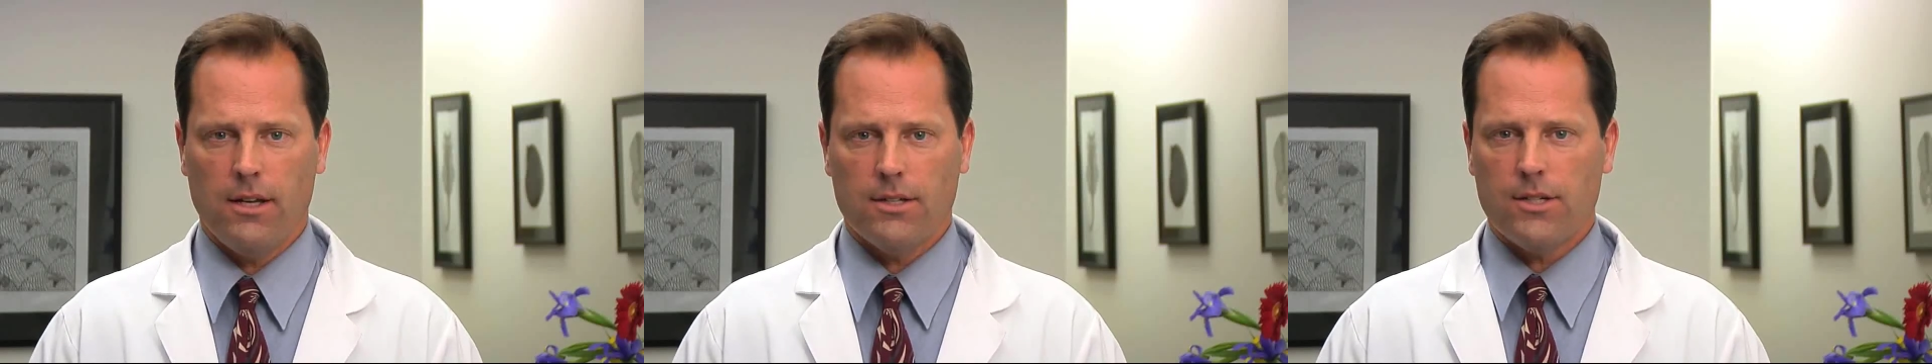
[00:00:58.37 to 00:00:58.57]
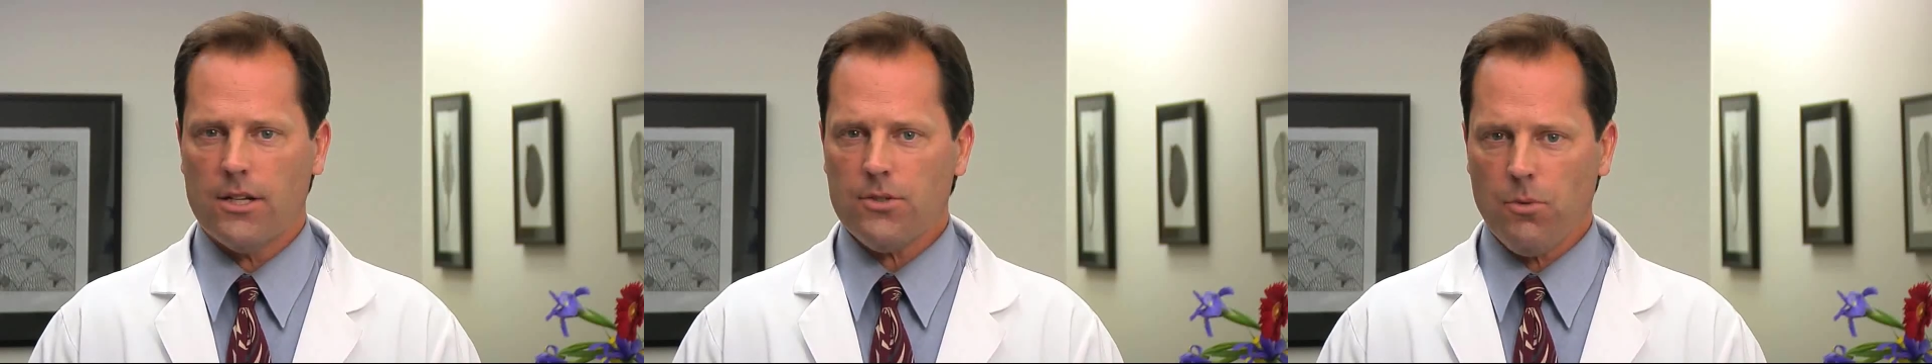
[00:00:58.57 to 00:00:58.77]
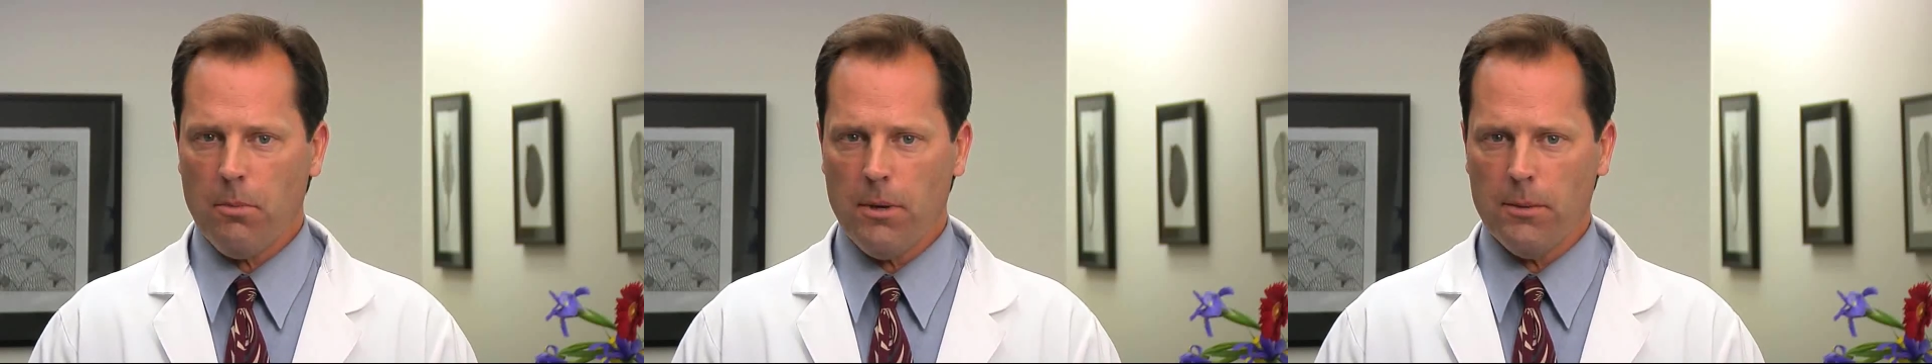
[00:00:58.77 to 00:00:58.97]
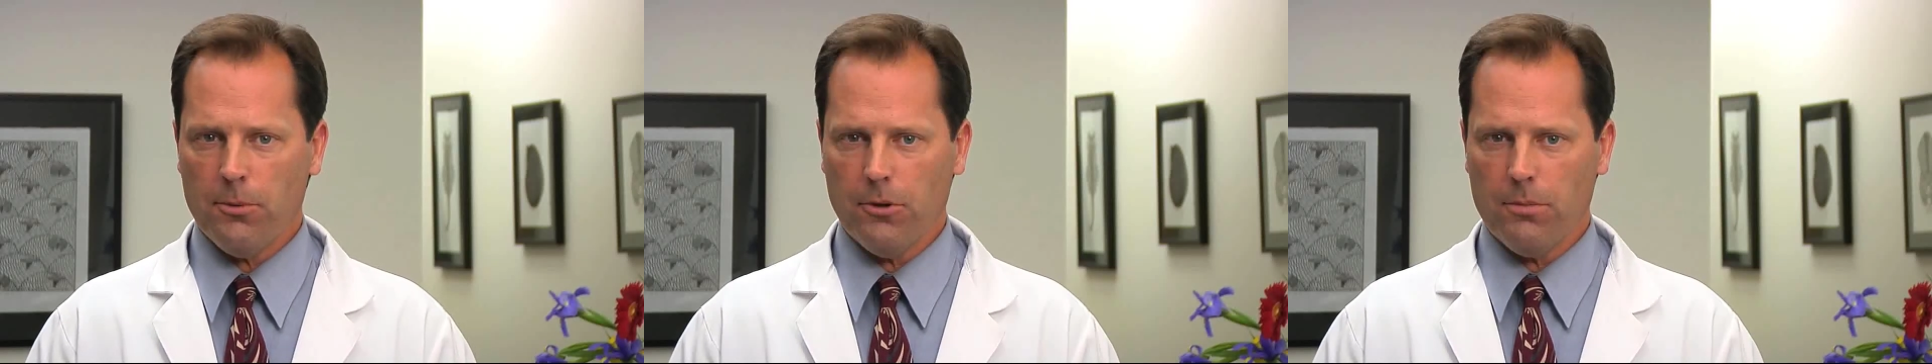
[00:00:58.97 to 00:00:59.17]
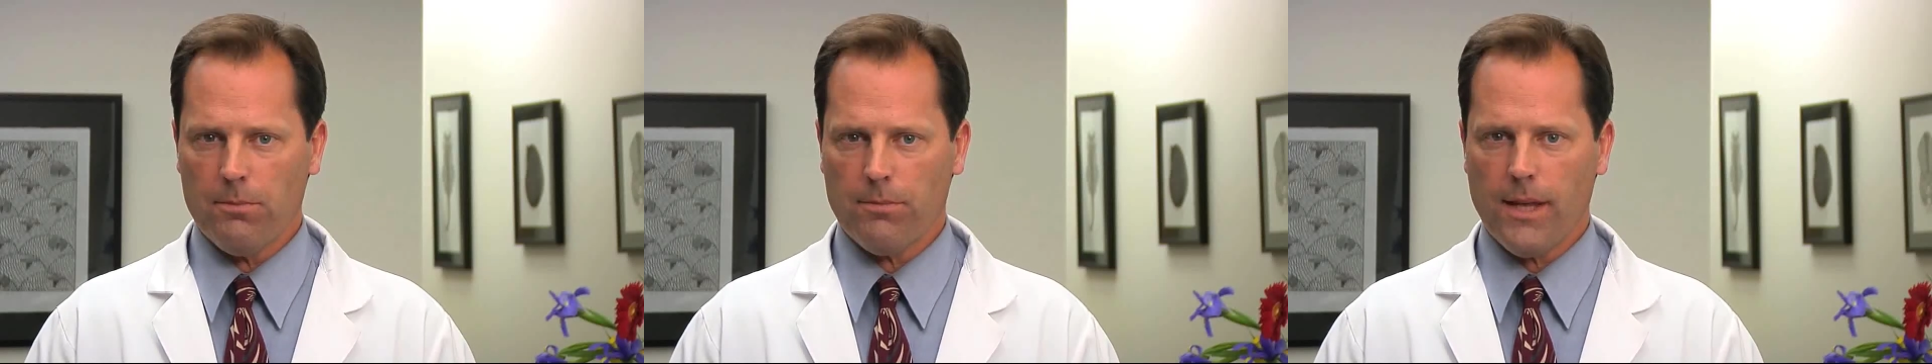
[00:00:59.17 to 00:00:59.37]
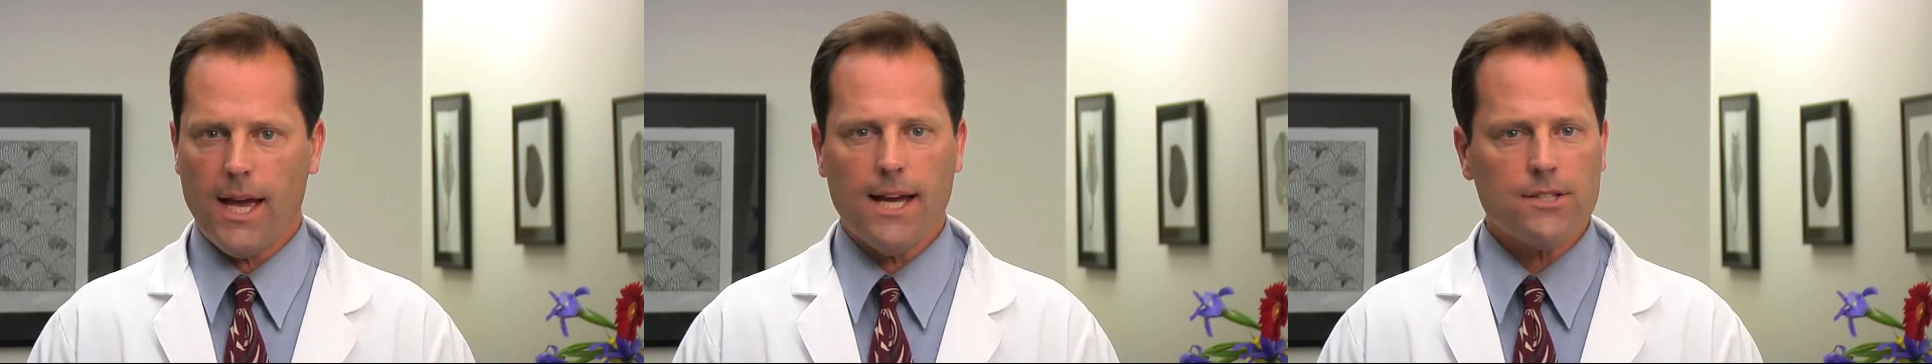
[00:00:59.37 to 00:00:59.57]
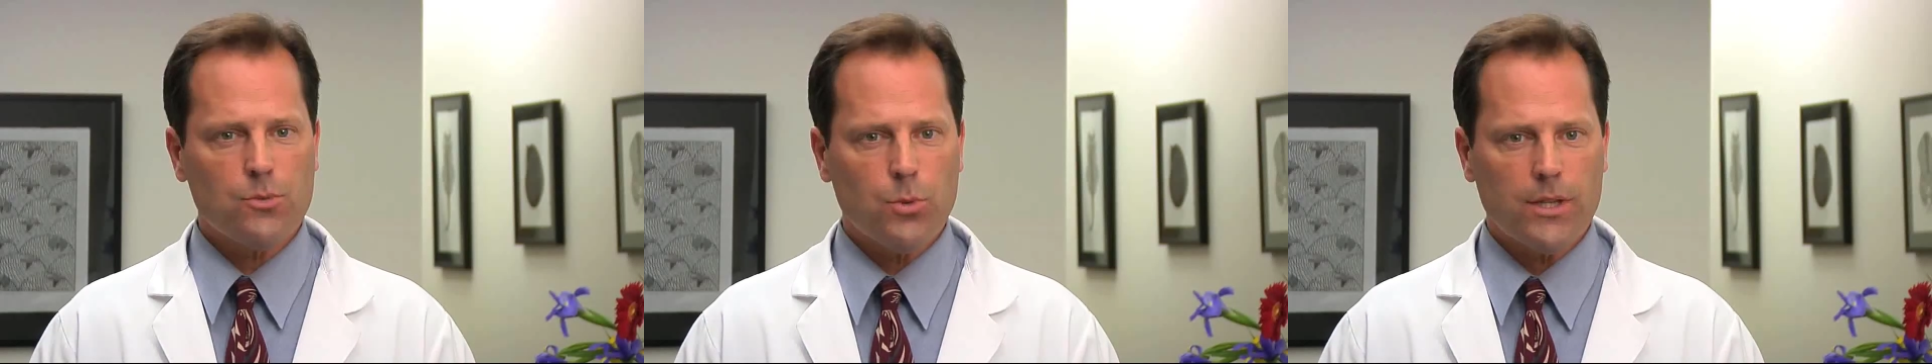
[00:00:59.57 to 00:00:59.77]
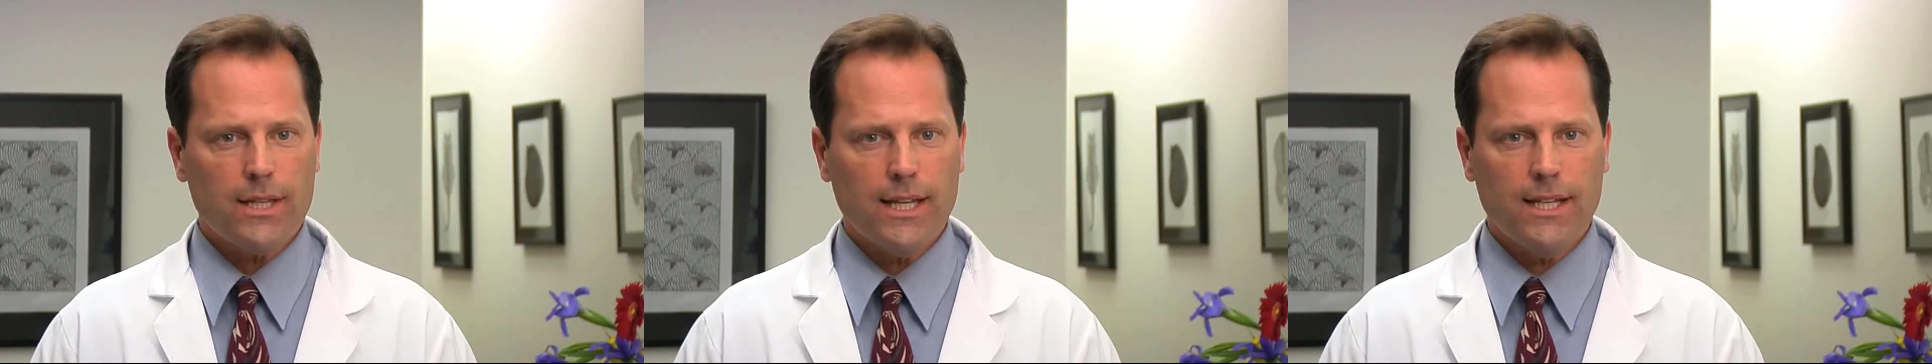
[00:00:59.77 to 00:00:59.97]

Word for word: Just remember, as with